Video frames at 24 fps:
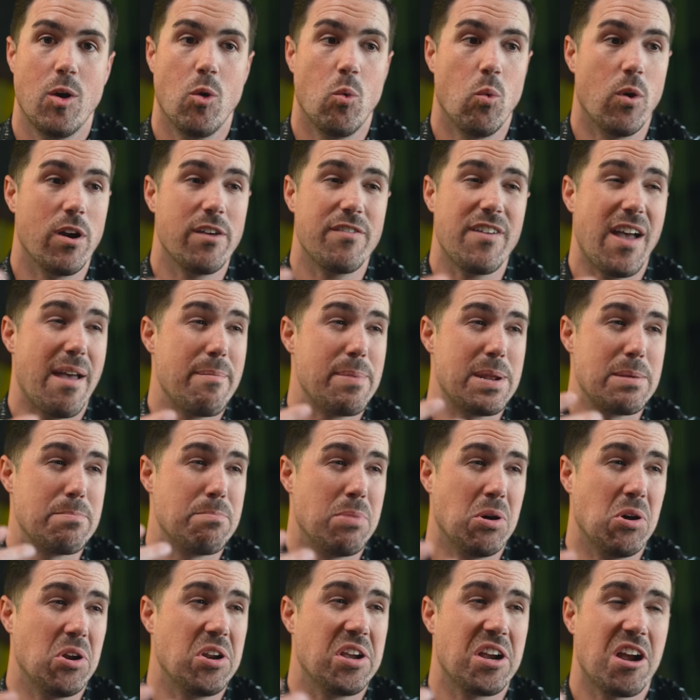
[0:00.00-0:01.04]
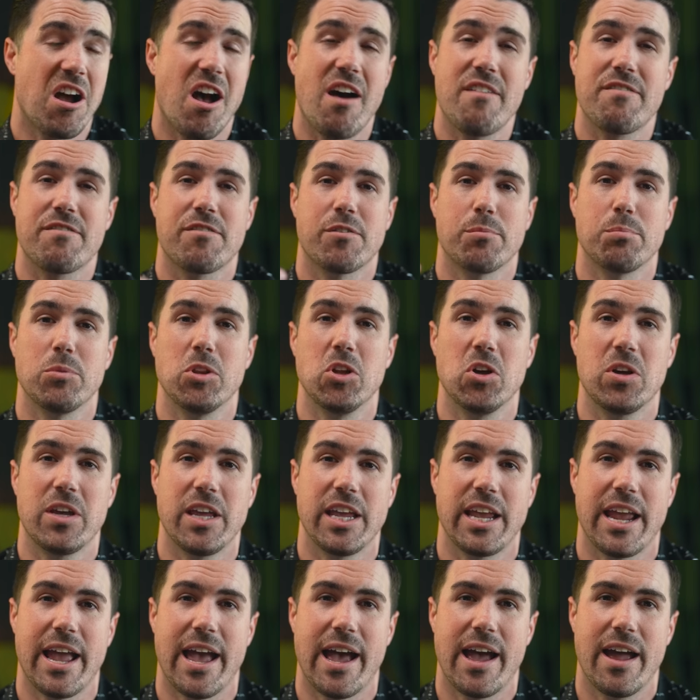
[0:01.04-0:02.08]
What have I been putting off from
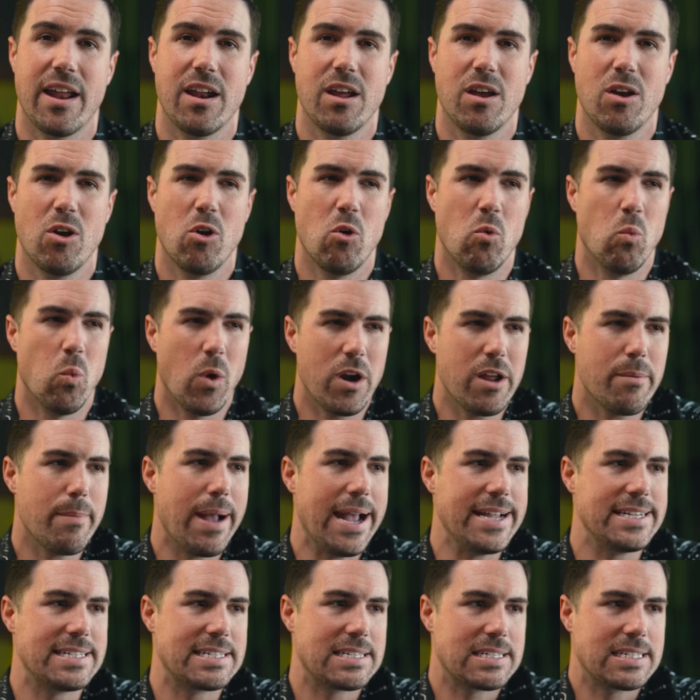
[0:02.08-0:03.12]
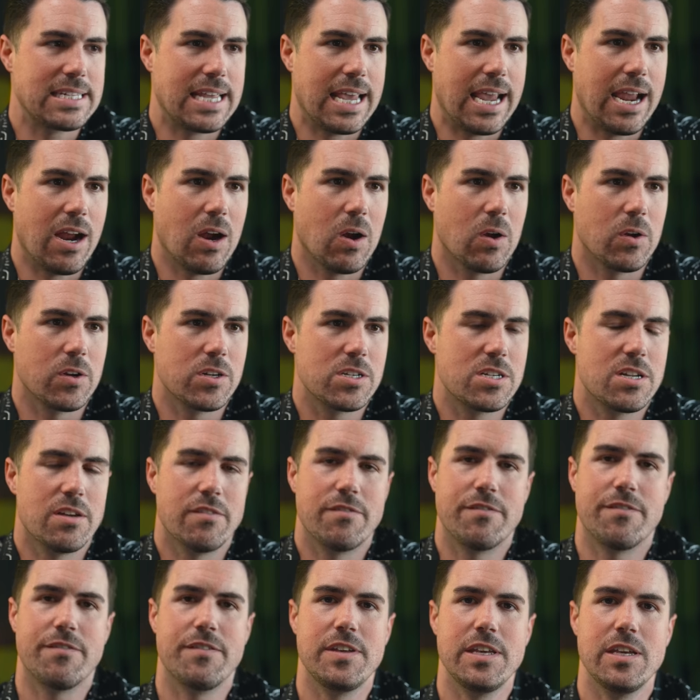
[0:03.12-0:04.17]
looking at? What am I scared to
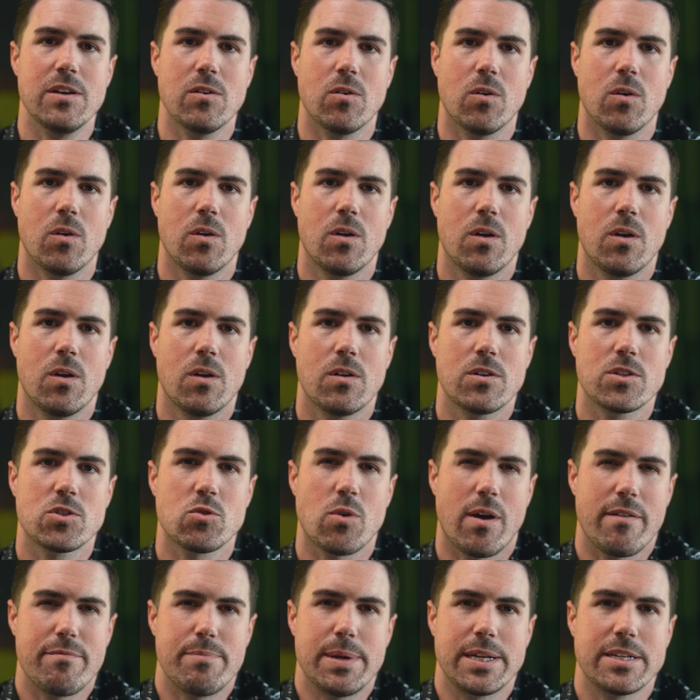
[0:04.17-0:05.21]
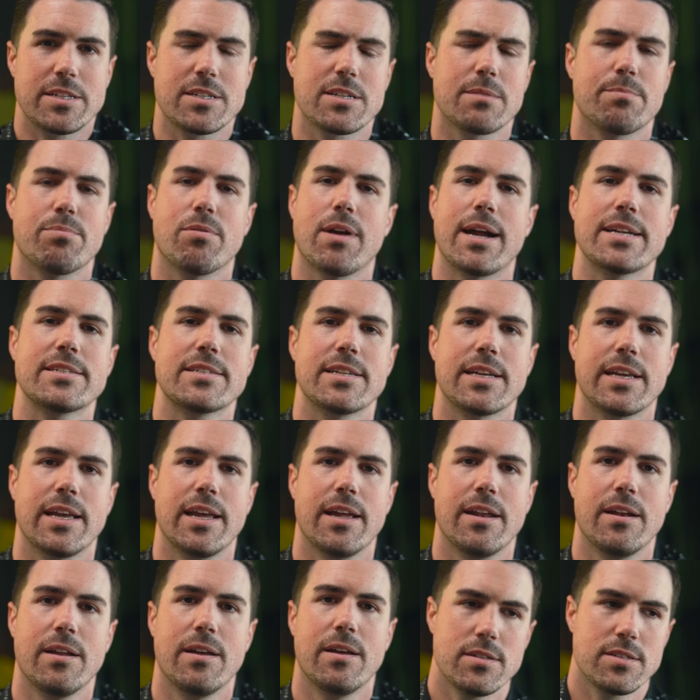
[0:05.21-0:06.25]
feel? So I've been suppressing
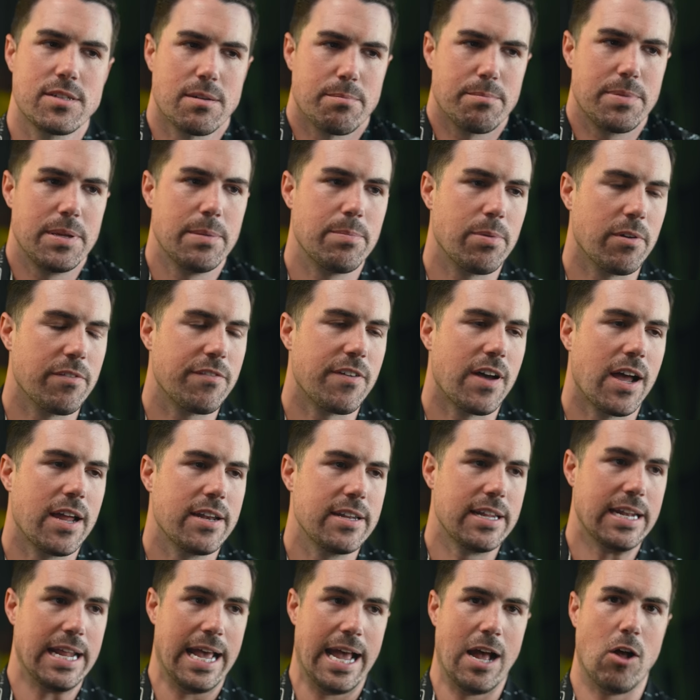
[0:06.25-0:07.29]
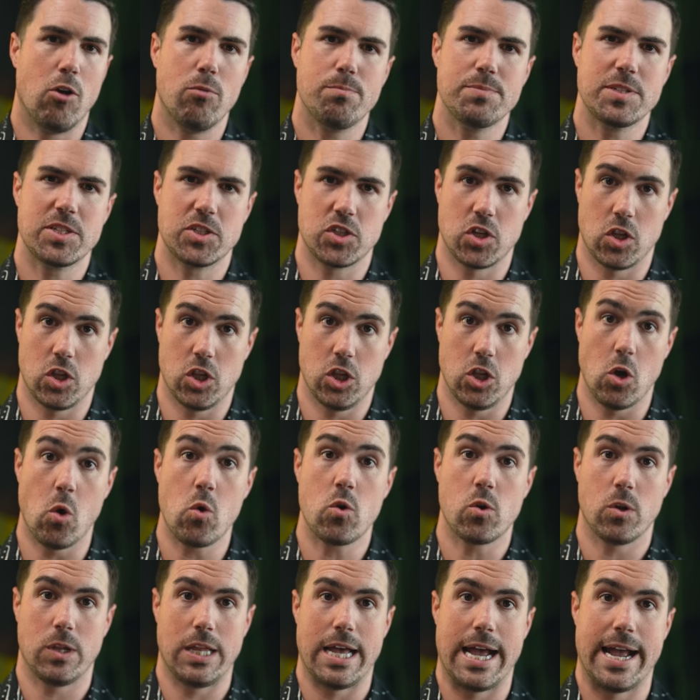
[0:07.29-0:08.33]
it. Some people find it helps to
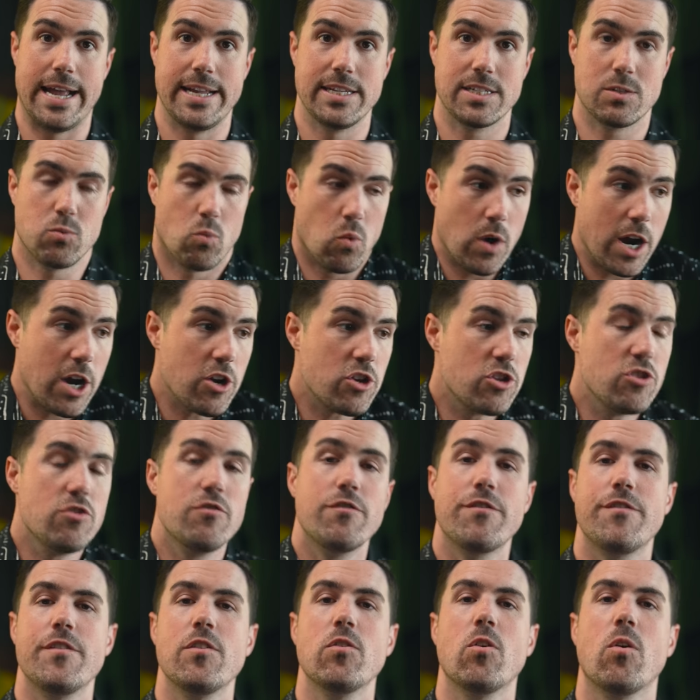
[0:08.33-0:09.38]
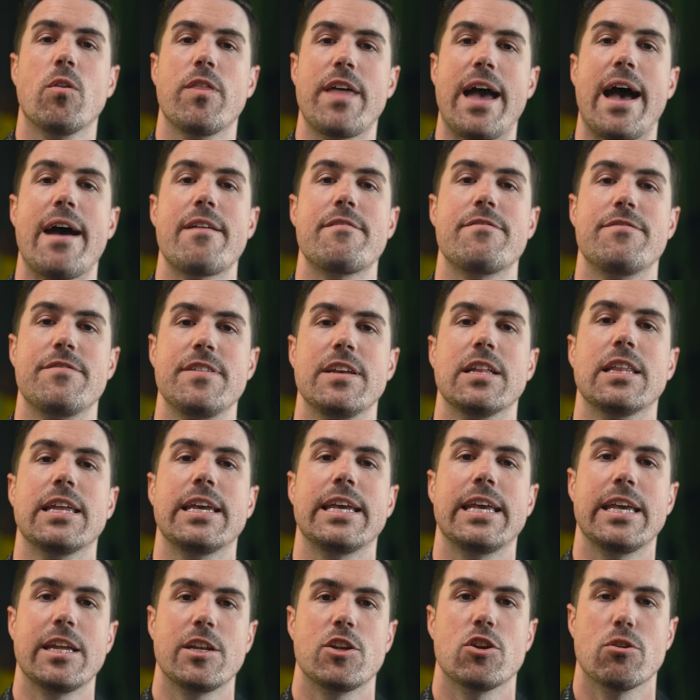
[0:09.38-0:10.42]
localize where you feel that
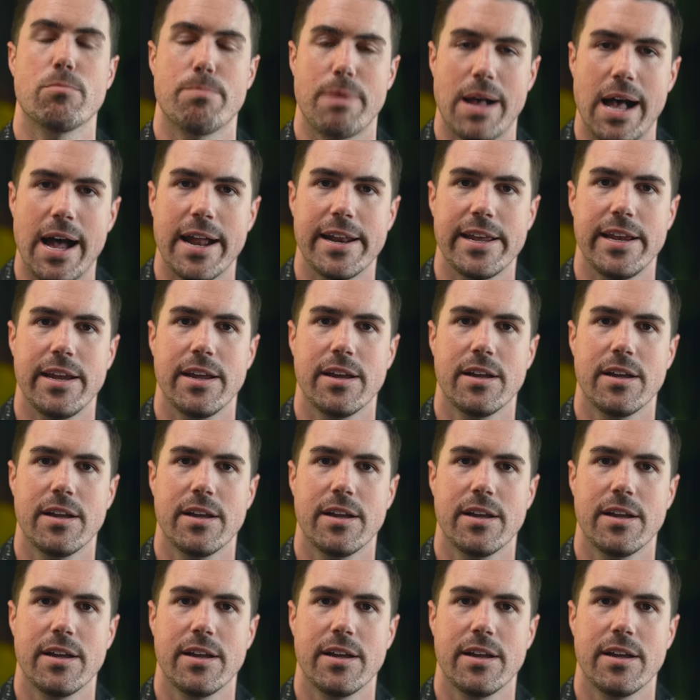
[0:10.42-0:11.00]
feeling in your body.